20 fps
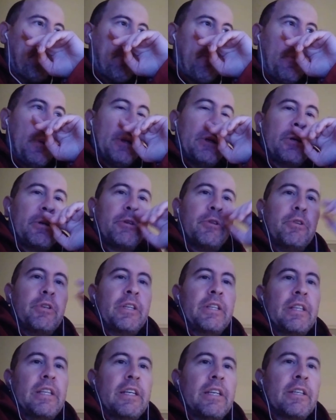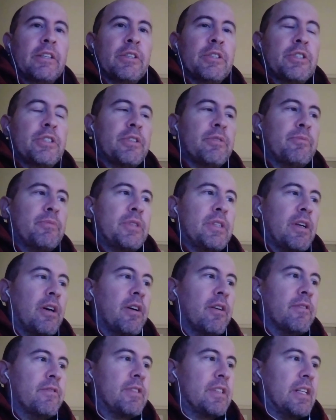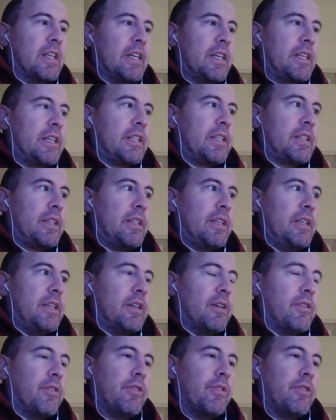and including the English themselves, like the